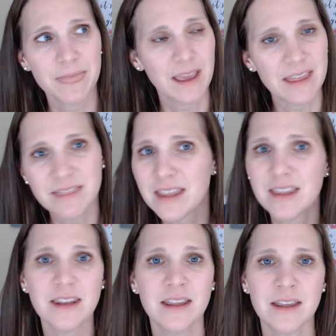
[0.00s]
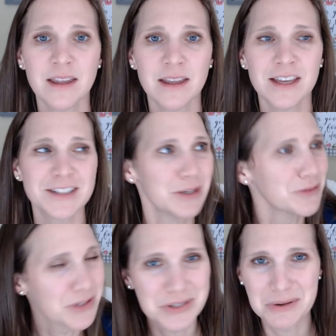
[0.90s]
And then don't
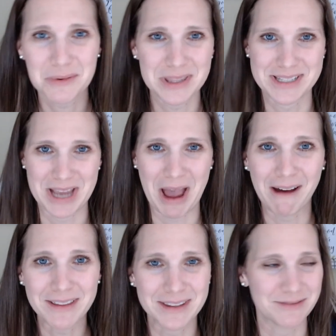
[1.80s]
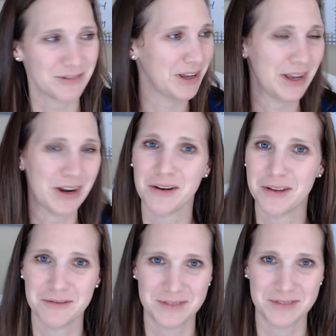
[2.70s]
just throw in the towel and forget all
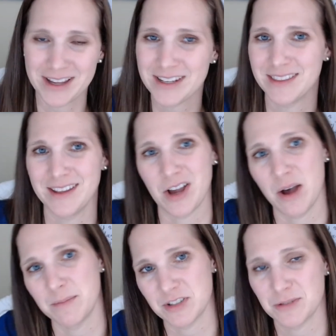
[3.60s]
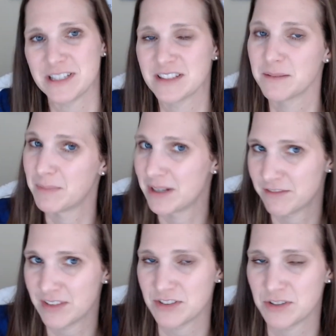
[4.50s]
you've done and the accomplishments and
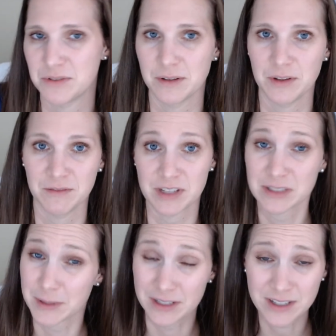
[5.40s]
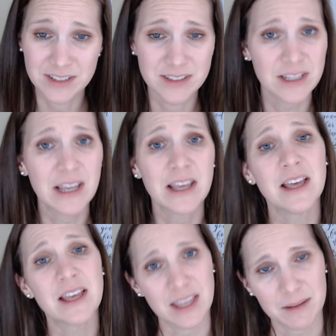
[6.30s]
benefits you've experienced.
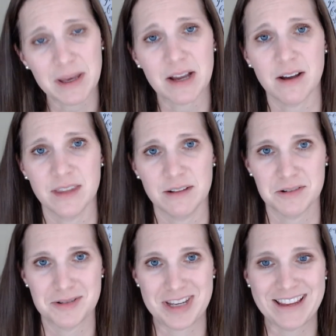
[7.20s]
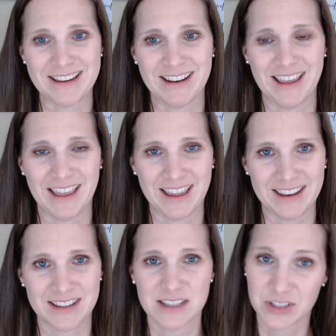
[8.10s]
Get back on that routine
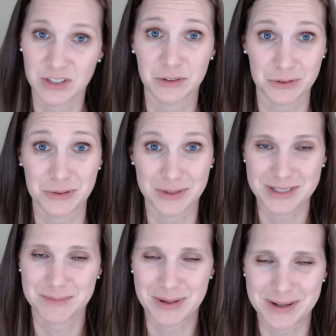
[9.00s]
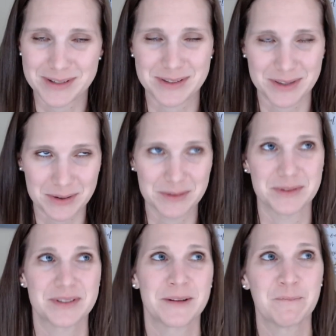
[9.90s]
and continue to experience
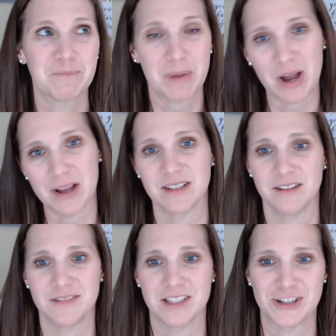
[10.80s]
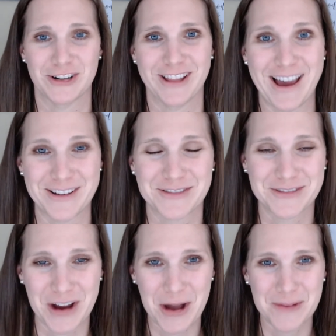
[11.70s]
those positives in your life
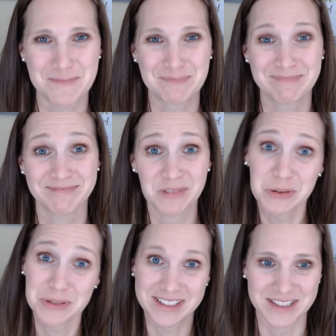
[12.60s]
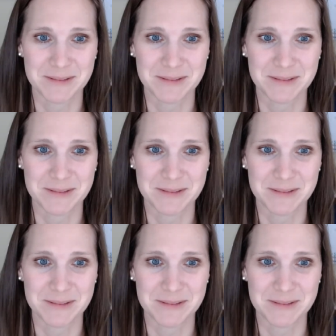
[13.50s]
from routines.